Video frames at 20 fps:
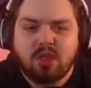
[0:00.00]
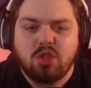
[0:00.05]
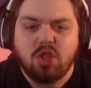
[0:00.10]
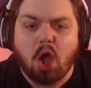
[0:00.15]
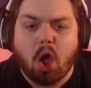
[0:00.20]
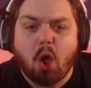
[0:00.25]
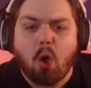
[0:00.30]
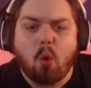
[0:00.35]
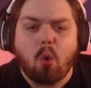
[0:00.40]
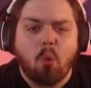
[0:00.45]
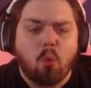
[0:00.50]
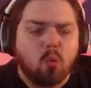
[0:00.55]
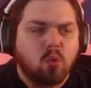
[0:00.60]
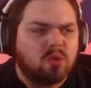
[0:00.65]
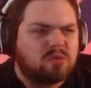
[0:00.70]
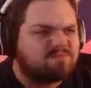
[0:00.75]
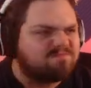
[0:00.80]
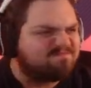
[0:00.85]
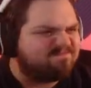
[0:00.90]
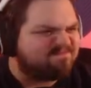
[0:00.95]
No!
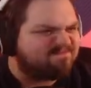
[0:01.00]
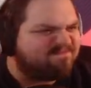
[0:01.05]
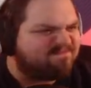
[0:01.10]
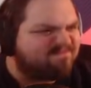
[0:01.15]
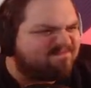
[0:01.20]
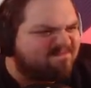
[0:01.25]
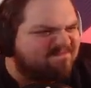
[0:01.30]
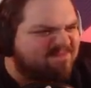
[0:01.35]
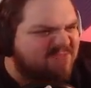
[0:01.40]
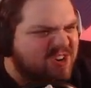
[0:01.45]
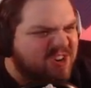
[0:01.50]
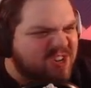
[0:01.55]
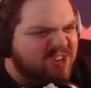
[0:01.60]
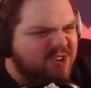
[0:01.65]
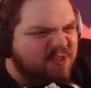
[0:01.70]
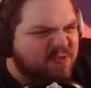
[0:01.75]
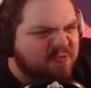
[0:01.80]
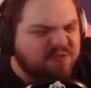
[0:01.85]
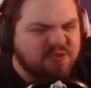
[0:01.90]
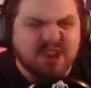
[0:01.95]
Are
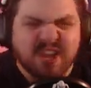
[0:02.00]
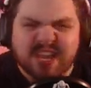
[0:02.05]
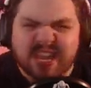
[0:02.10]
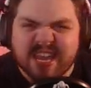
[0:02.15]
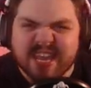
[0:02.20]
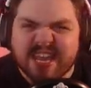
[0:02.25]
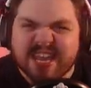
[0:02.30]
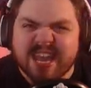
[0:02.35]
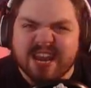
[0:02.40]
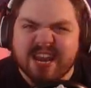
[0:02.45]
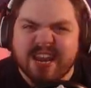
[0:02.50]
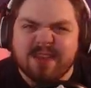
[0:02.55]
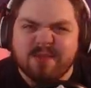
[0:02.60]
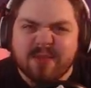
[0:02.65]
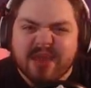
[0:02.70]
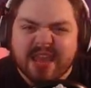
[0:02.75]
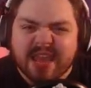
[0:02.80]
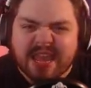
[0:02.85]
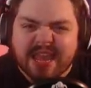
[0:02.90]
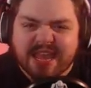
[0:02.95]
you freaking kidding
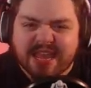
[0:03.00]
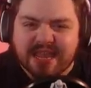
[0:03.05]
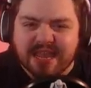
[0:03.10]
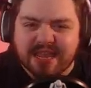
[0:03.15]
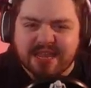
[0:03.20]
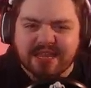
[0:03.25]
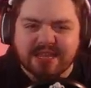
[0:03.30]
me?